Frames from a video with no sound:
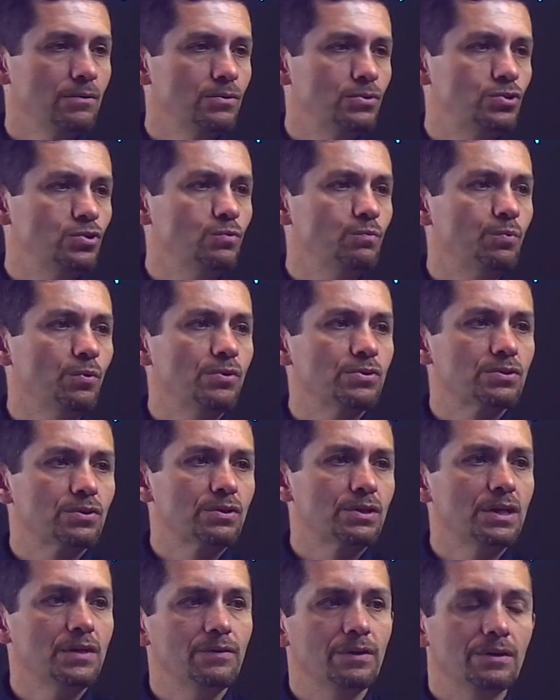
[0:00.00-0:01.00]
2 points are
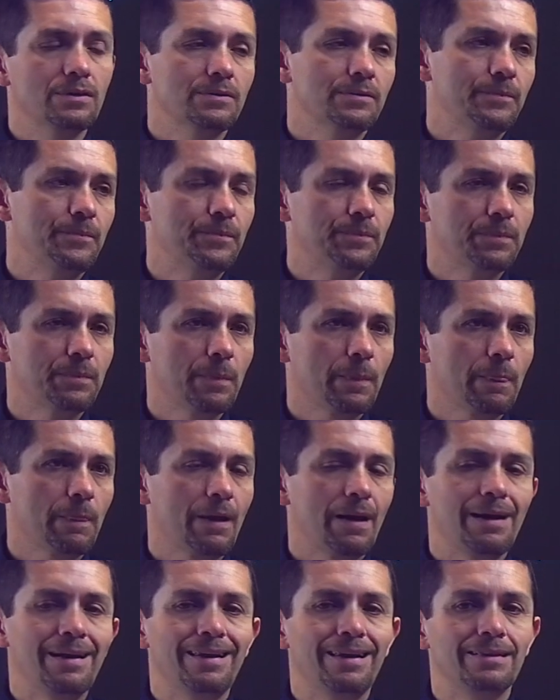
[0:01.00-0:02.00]
given.
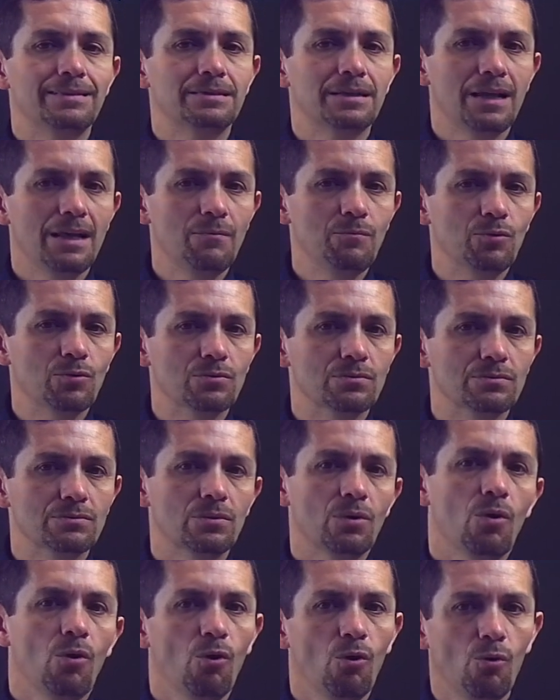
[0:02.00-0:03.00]
Let's label.
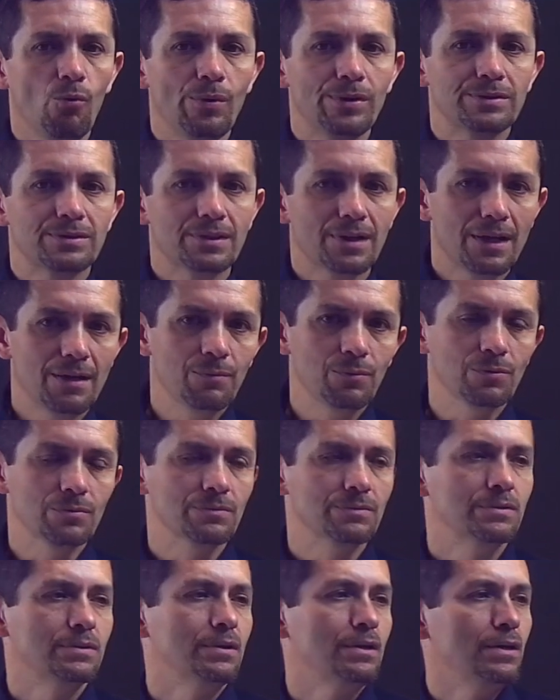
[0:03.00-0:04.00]
Always label.
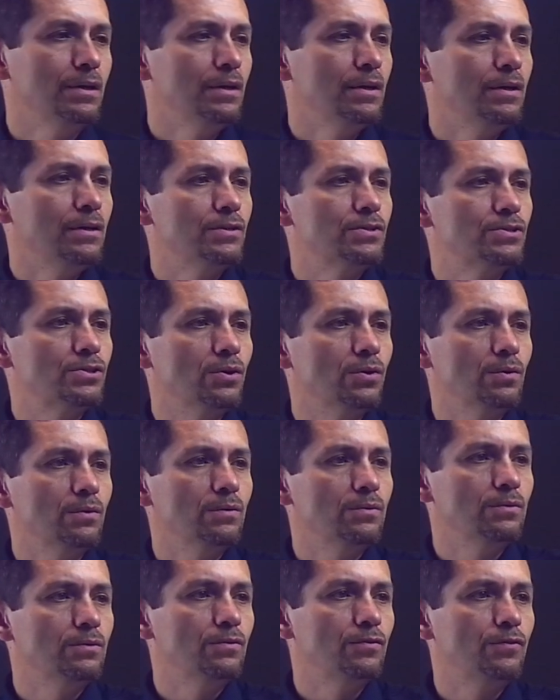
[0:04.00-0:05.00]
So
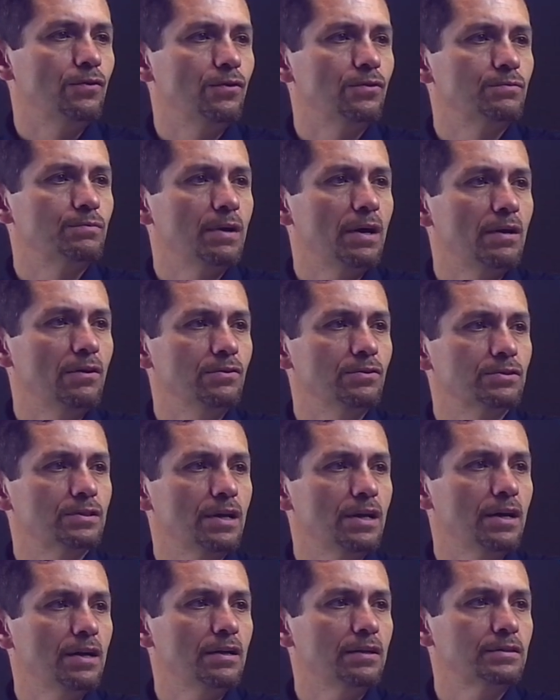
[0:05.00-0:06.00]
the first value is
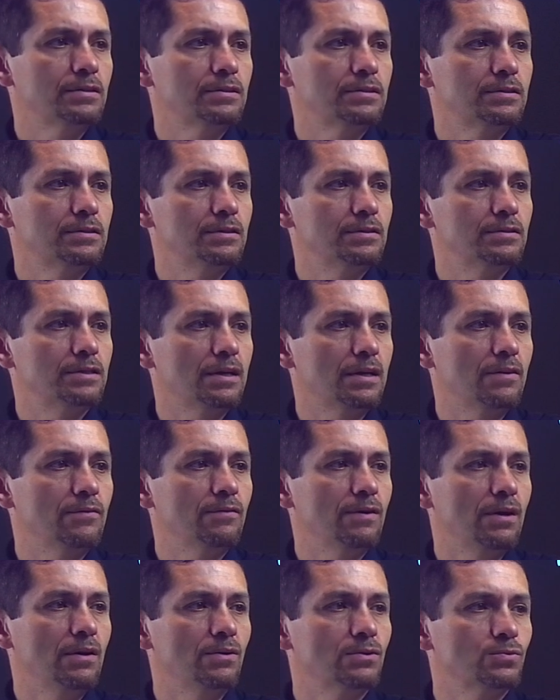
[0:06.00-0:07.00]
x, the second
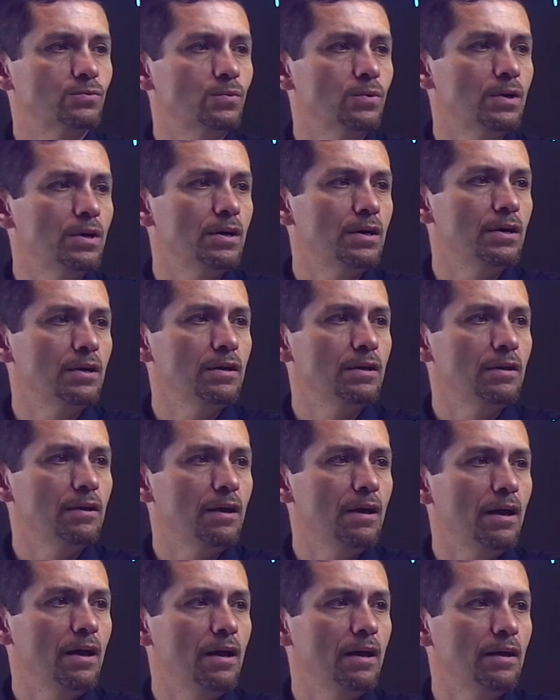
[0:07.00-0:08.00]
value is y,
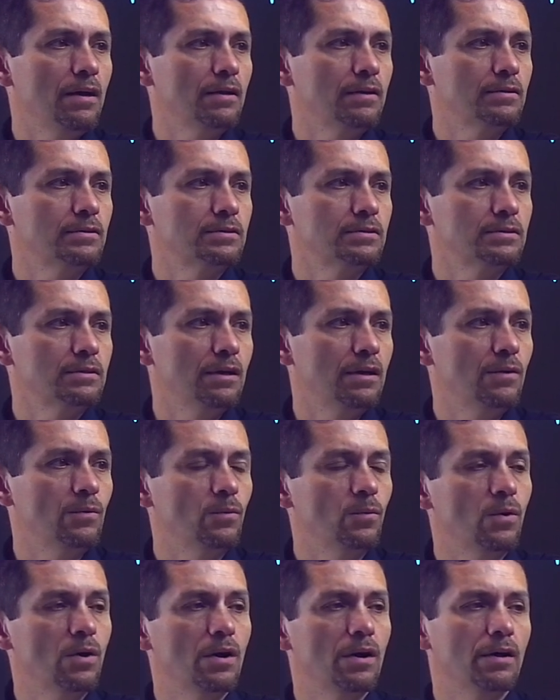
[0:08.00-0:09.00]
x, and
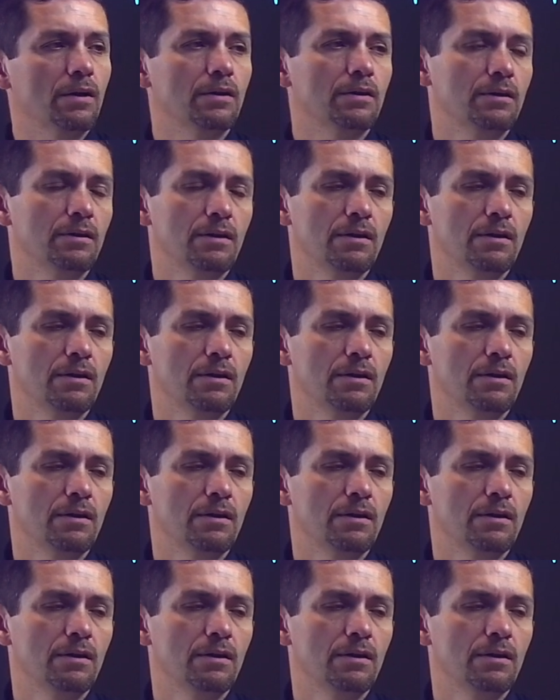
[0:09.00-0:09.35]
y.